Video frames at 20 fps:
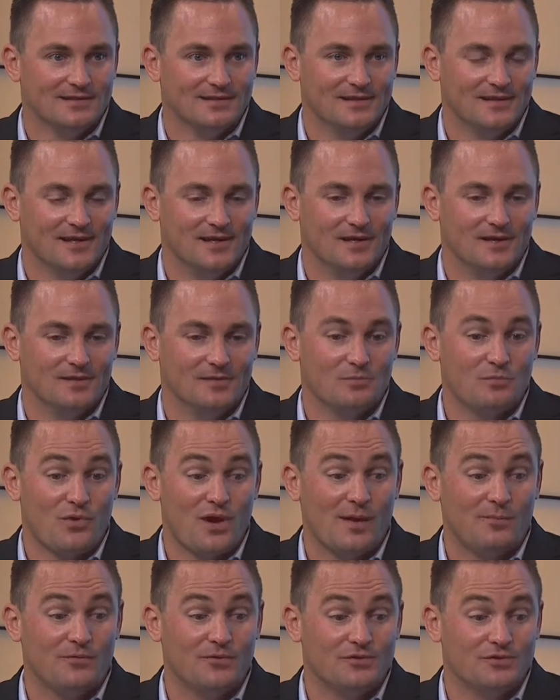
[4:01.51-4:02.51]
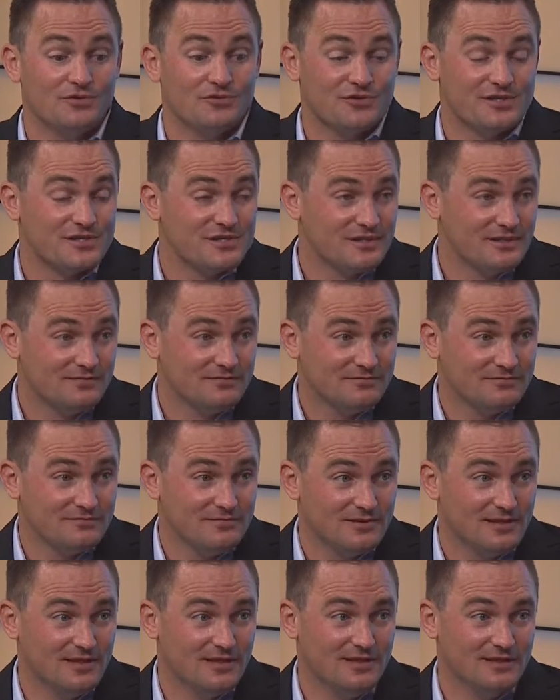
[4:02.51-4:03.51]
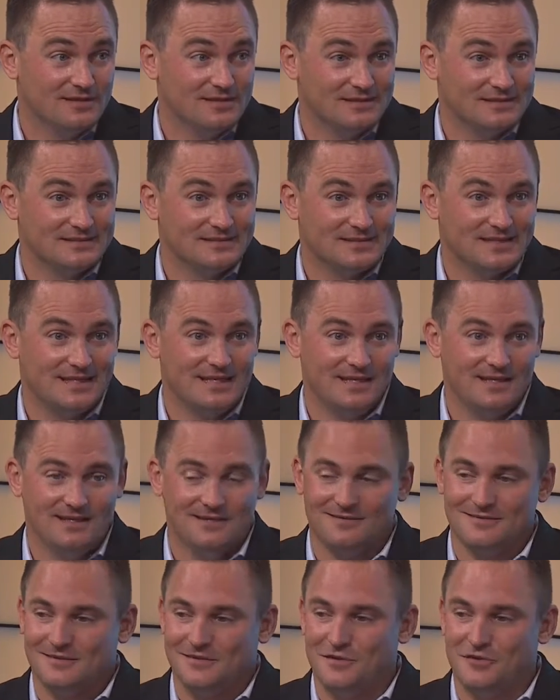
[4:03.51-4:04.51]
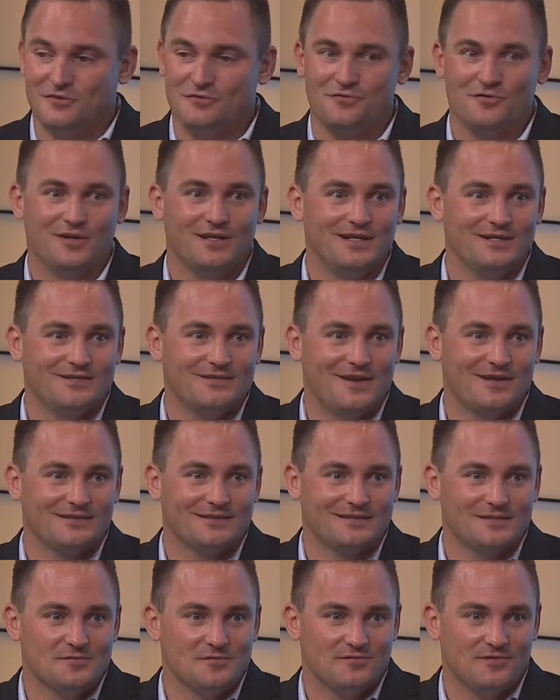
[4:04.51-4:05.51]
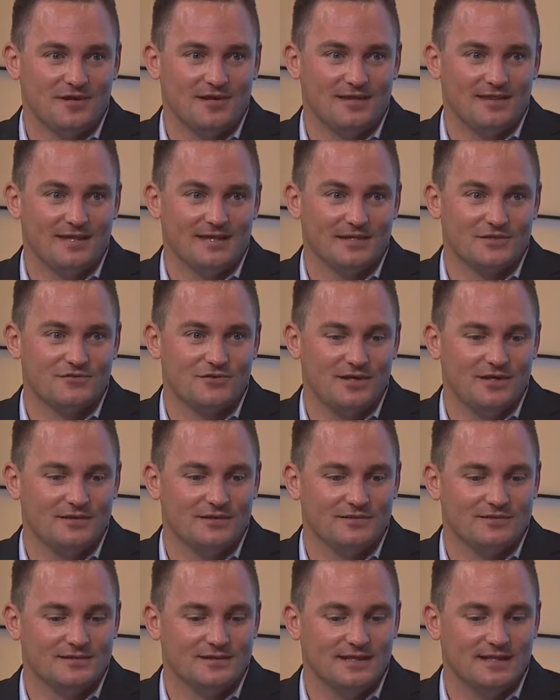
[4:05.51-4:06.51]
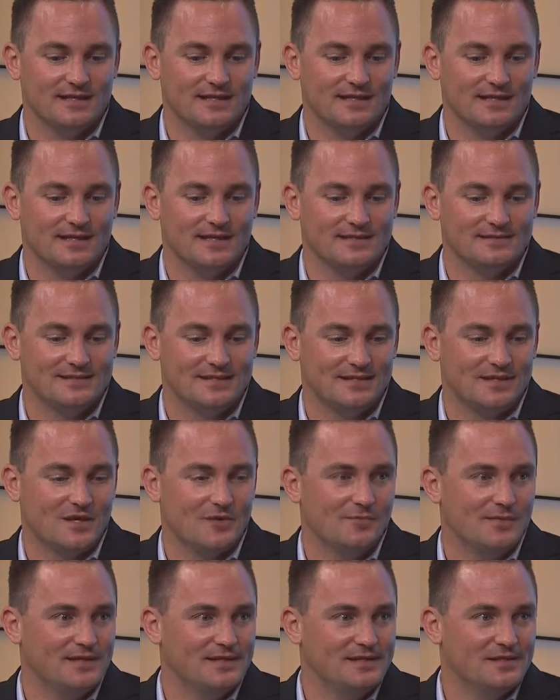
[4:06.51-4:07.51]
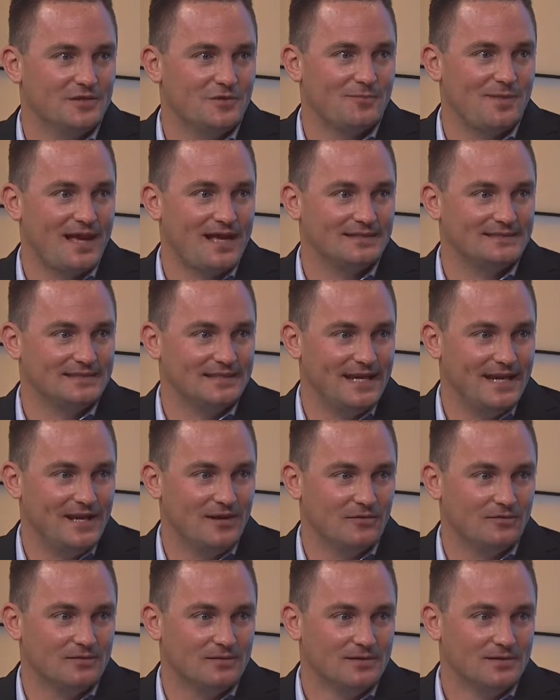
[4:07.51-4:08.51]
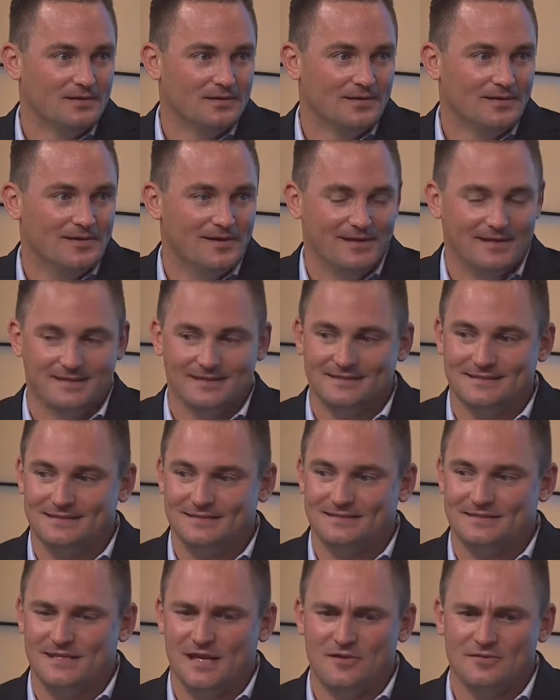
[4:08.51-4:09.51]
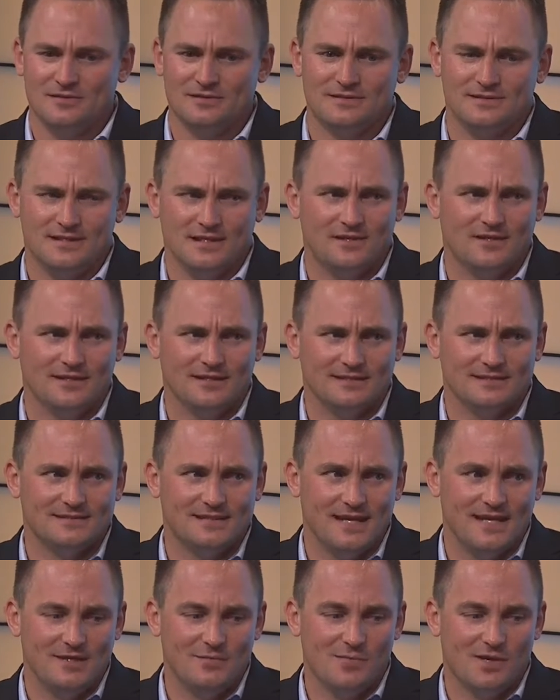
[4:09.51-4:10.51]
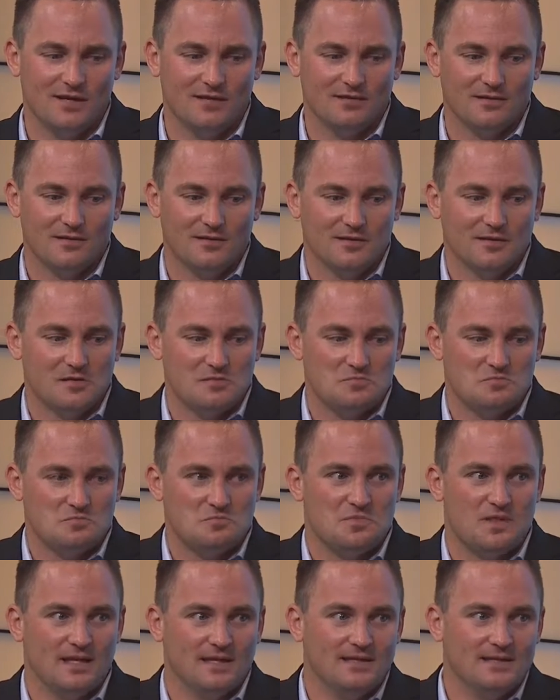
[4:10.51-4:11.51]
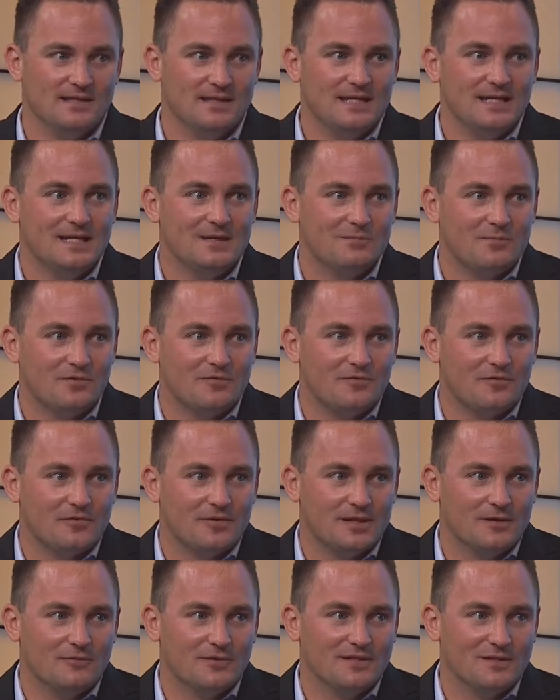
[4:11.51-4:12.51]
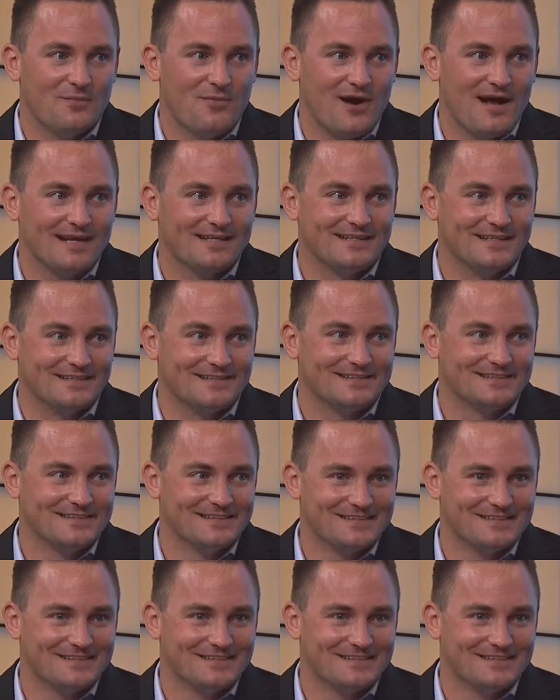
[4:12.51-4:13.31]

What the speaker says: Proper nutrition is key. You know, it's funny, you talk to some of our athletic trainers and they get kids that come in and they're passing out. And this sounds silly to say, but they didn't eat before they went to practice.